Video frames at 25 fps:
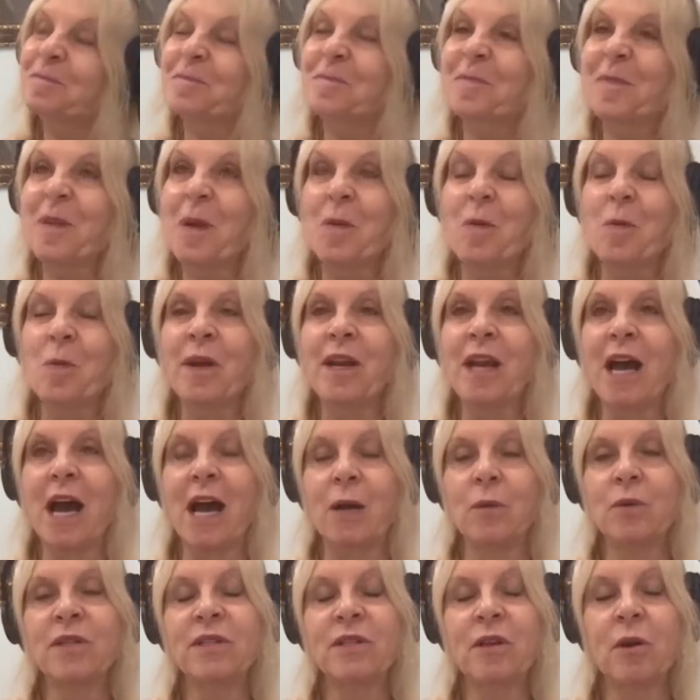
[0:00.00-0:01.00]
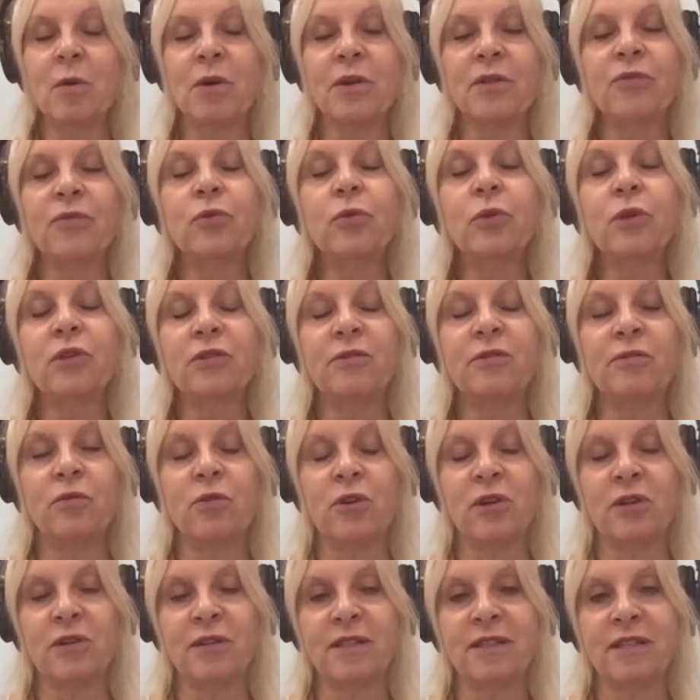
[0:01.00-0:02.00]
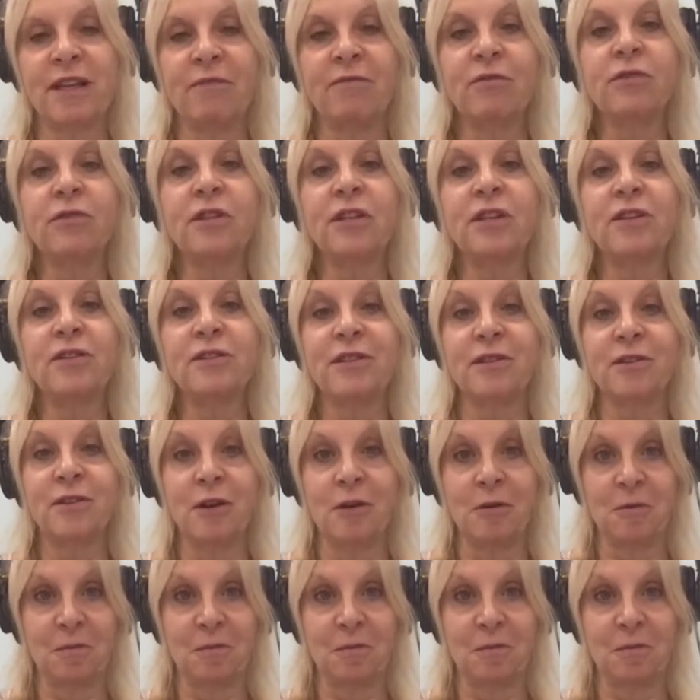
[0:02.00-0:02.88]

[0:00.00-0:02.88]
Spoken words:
When I was going through a divorce several years ago,